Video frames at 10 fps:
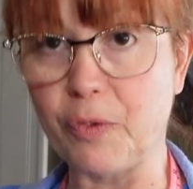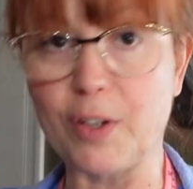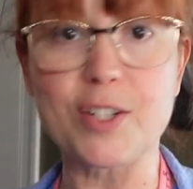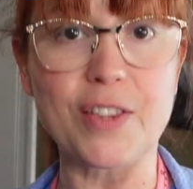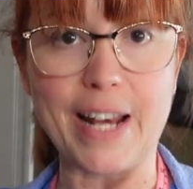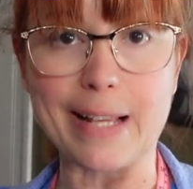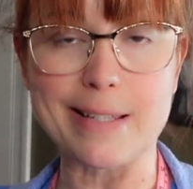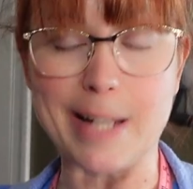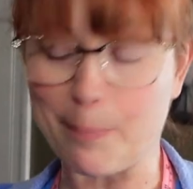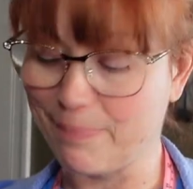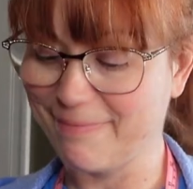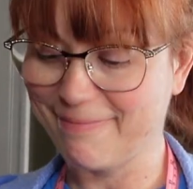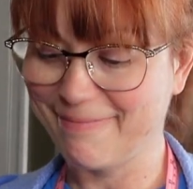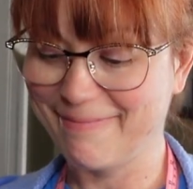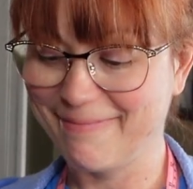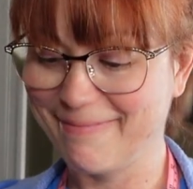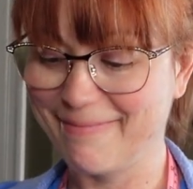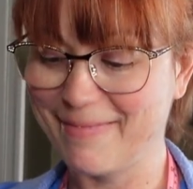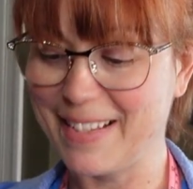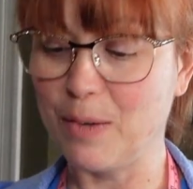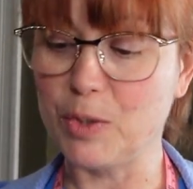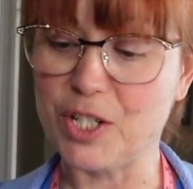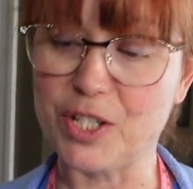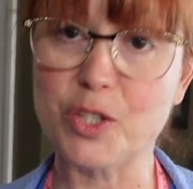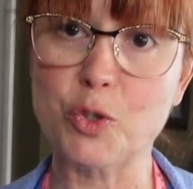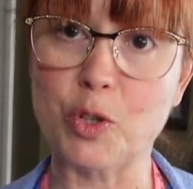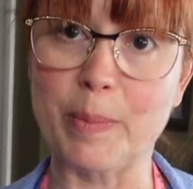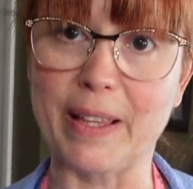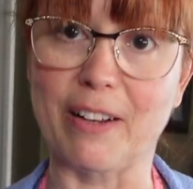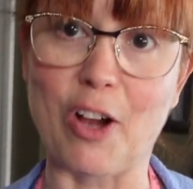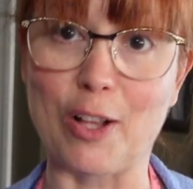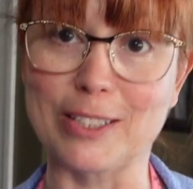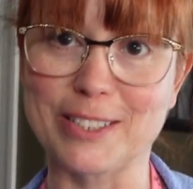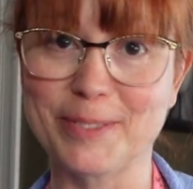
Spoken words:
on to the next step, which is trimming the collar.